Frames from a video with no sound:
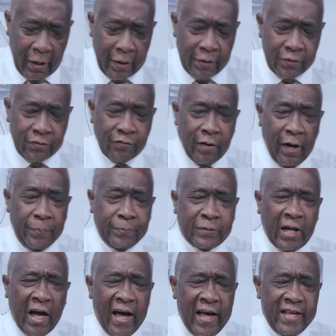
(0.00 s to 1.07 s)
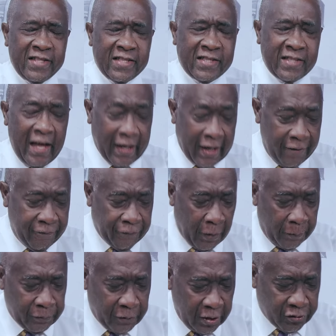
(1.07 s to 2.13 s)
Scripture is taken
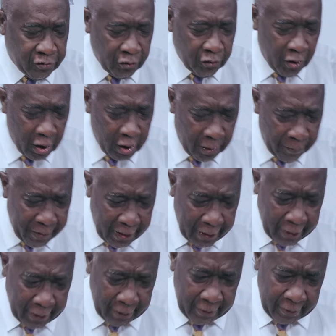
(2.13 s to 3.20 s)
from Deuteronomy